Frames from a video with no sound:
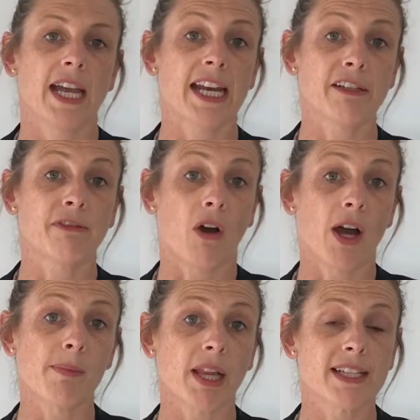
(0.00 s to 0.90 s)
Any
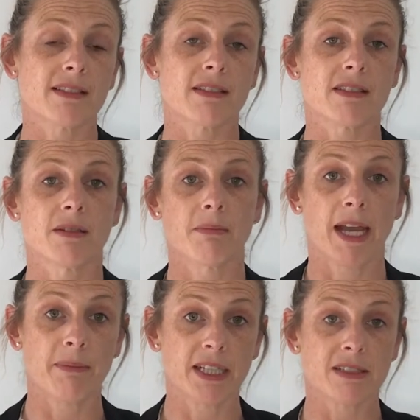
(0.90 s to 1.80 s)
fireplaces that
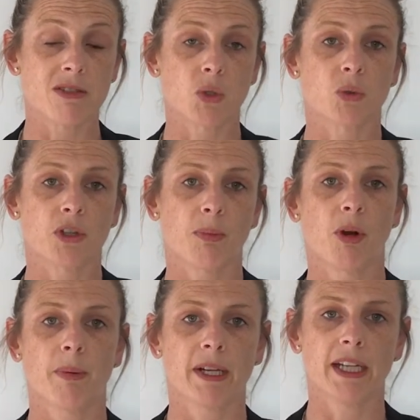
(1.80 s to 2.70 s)
may be installed at the
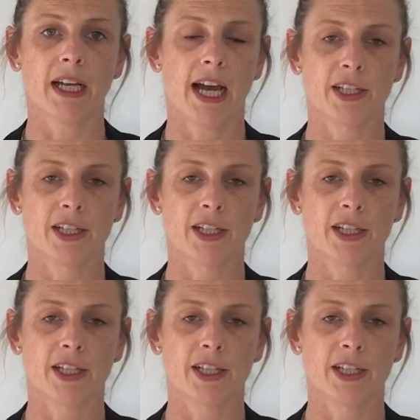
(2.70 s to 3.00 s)
property